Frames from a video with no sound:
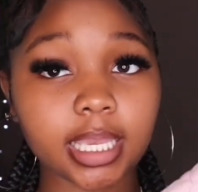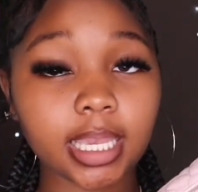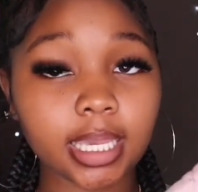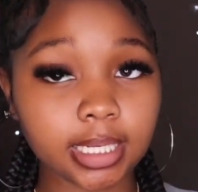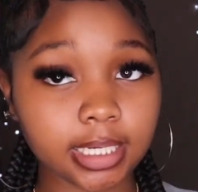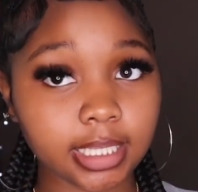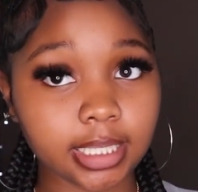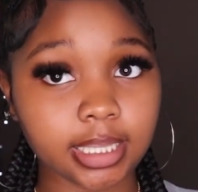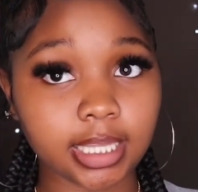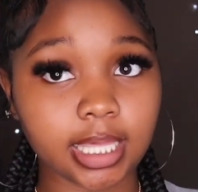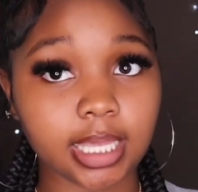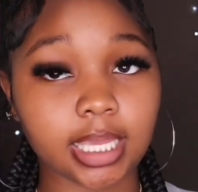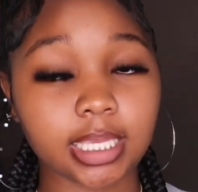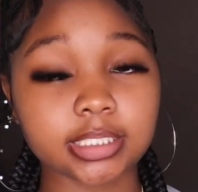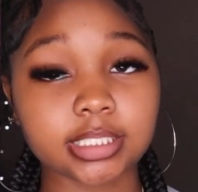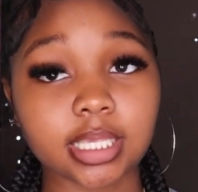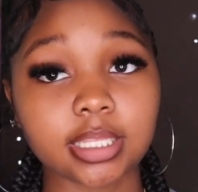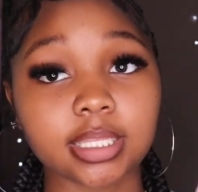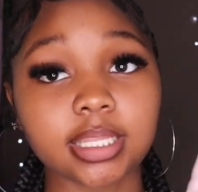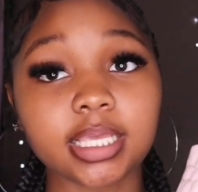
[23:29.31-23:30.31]
anything
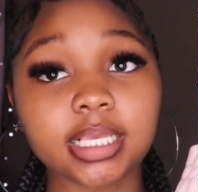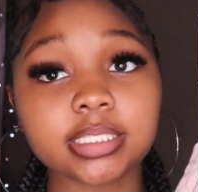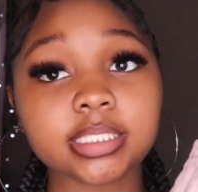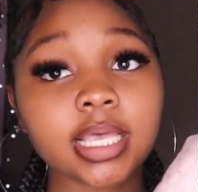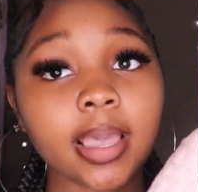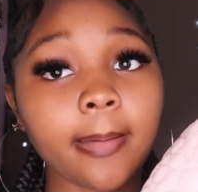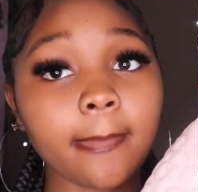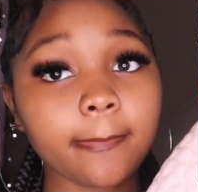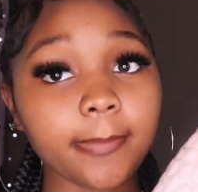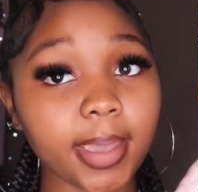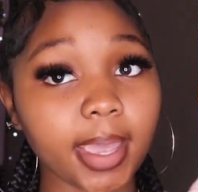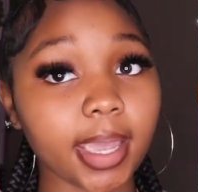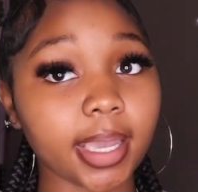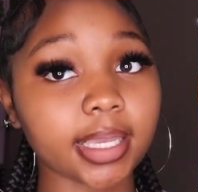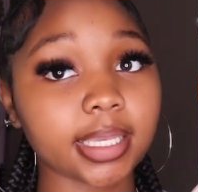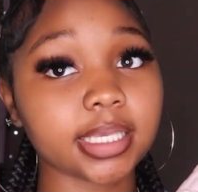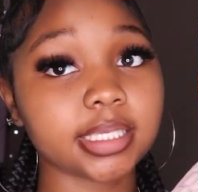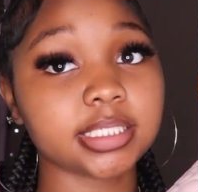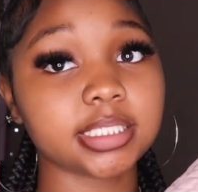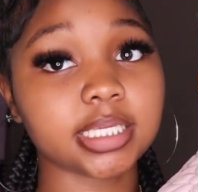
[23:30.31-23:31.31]
so this
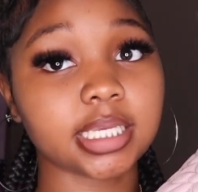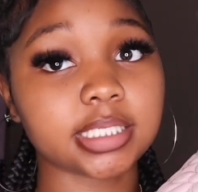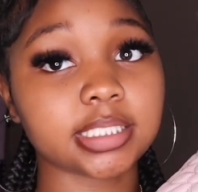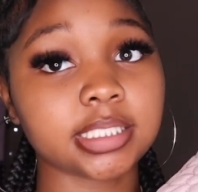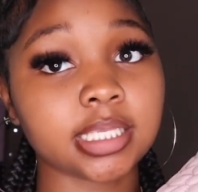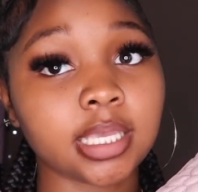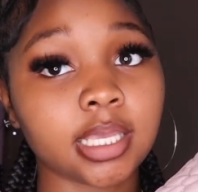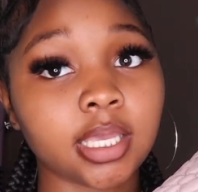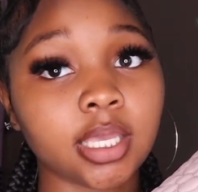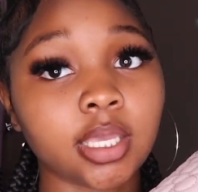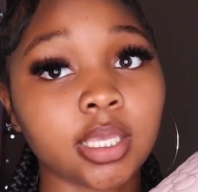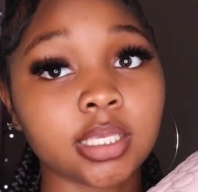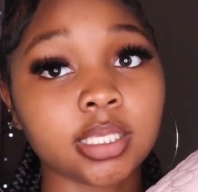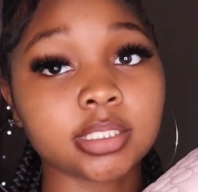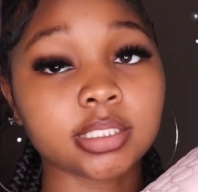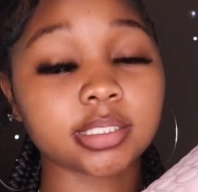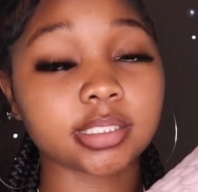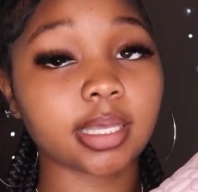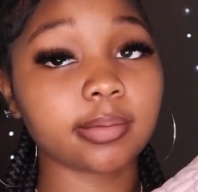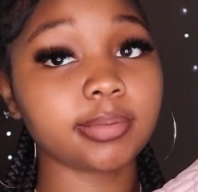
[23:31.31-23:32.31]
bag is just
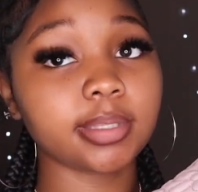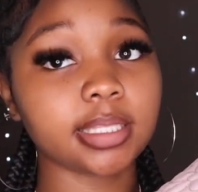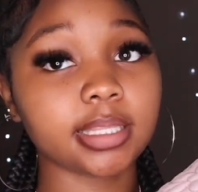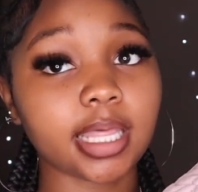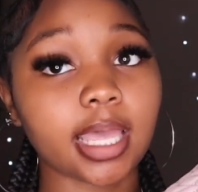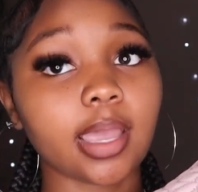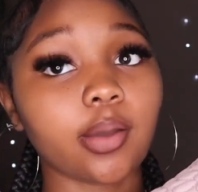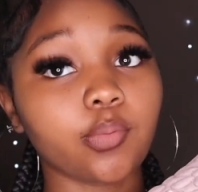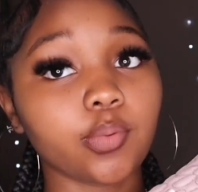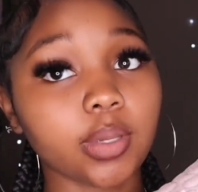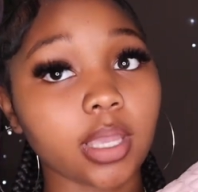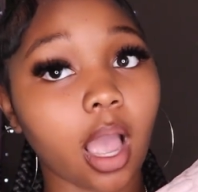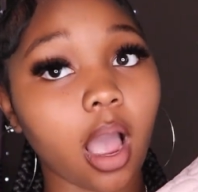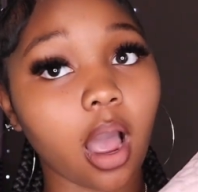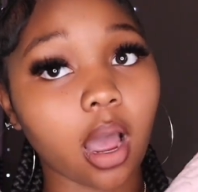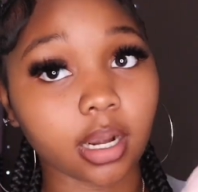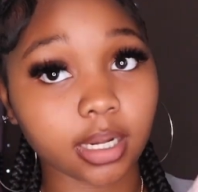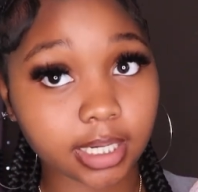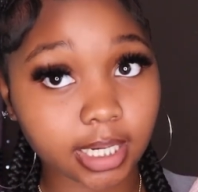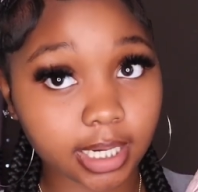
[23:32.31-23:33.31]
something that we
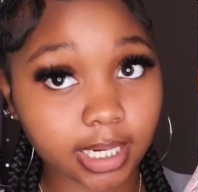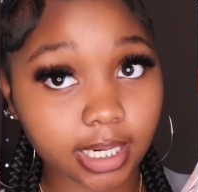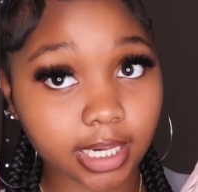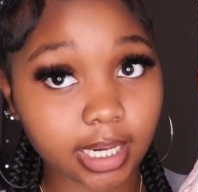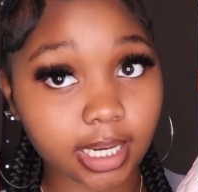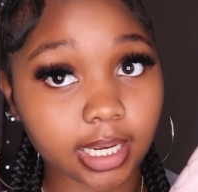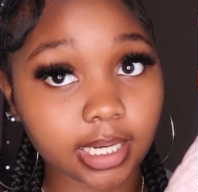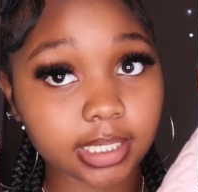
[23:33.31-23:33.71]
all need